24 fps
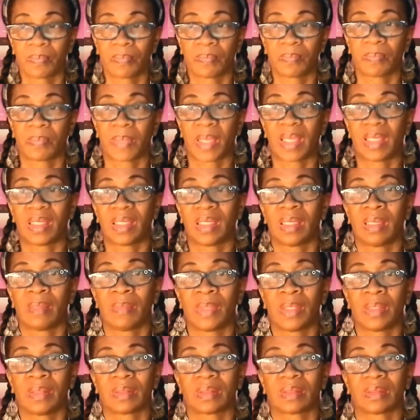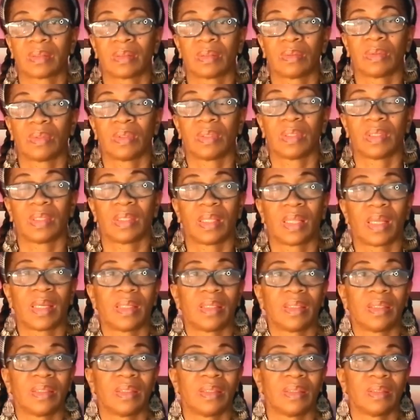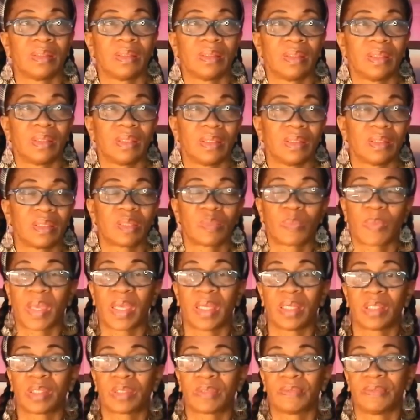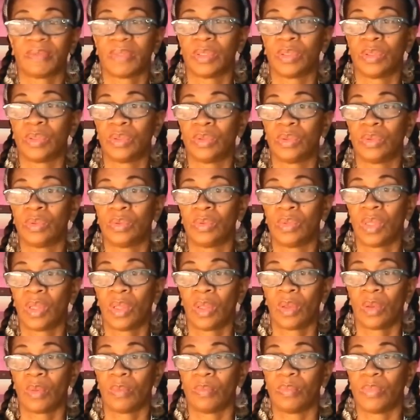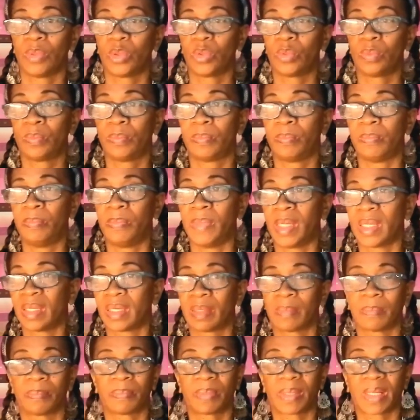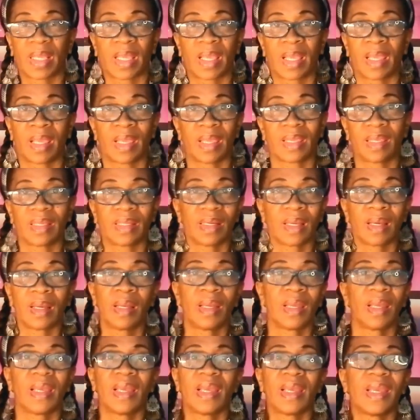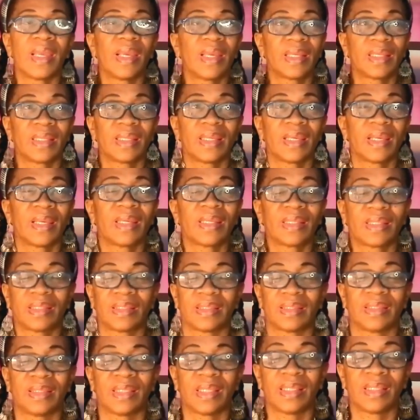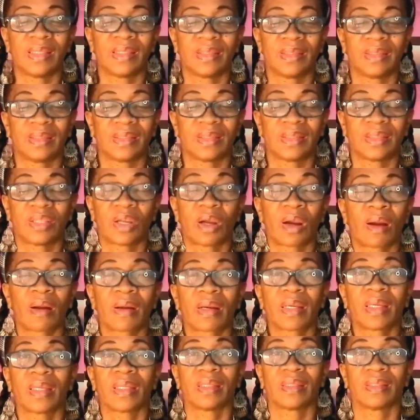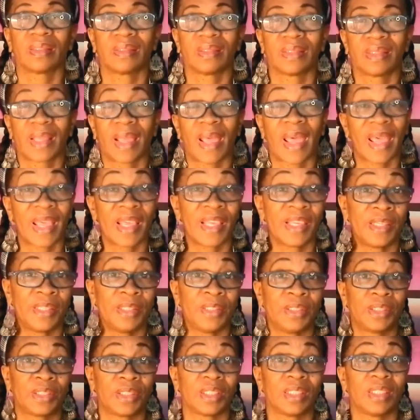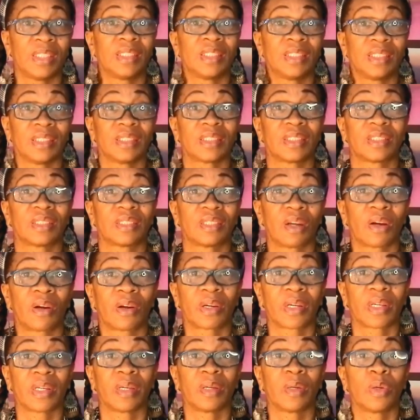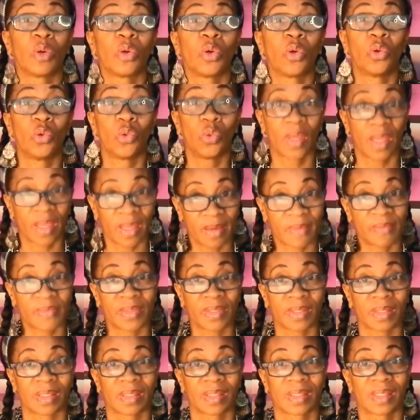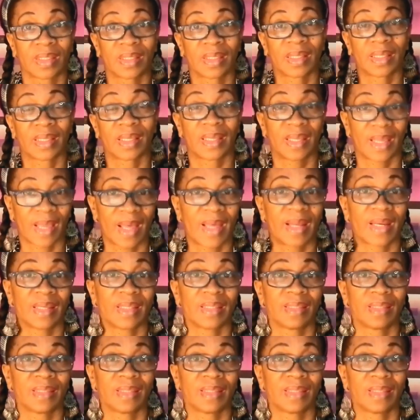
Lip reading: pandemics, like the Spanish flu, blue bunny plague, and it didn't target age, it just target whoever got it.